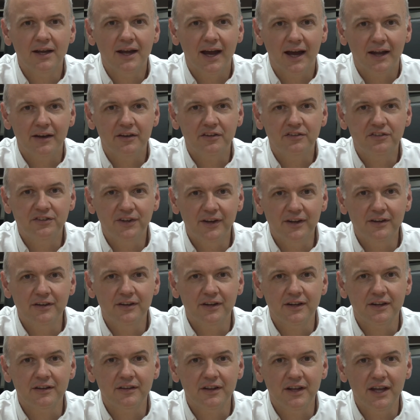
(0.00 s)
and is
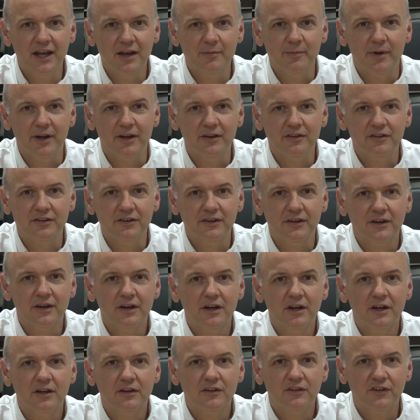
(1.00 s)
sending the image
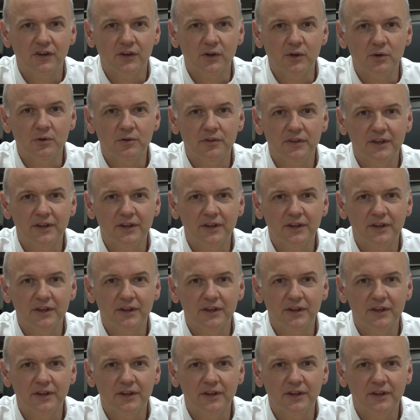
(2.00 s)
to